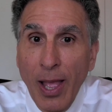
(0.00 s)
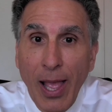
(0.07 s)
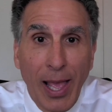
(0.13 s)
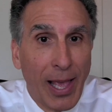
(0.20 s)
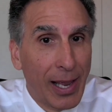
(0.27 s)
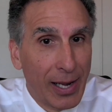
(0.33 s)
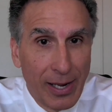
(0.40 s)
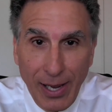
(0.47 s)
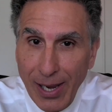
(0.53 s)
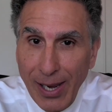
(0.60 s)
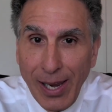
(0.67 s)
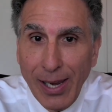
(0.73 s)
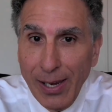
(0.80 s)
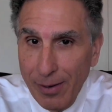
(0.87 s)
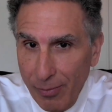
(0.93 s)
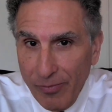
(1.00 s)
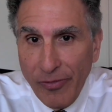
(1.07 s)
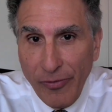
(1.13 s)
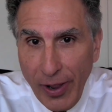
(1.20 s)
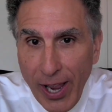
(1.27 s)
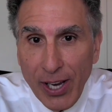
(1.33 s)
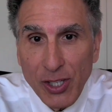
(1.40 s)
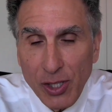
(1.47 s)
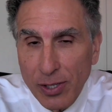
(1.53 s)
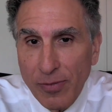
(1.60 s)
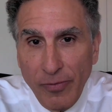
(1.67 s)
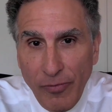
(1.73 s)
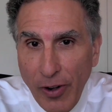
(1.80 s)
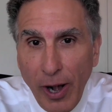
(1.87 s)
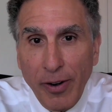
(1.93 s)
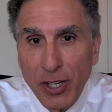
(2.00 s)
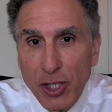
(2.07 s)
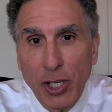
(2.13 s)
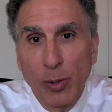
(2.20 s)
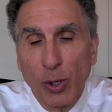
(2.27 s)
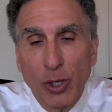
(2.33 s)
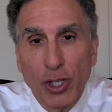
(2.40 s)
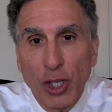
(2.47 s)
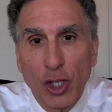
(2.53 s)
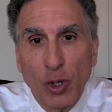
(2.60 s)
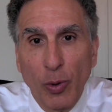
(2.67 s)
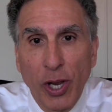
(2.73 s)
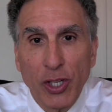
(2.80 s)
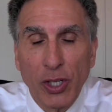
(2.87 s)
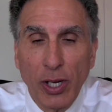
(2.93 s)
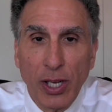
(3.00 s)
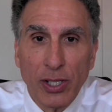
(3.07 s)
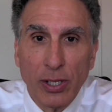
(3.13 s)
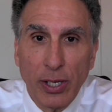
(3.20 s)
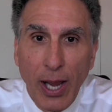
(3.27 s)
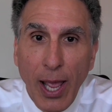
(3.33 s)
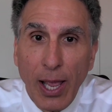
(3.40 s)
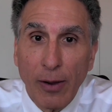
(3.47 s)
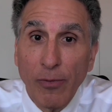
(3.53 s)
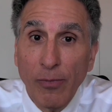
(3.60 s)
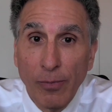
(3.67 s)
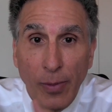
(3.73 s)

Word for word: and he faced very similar situation as today.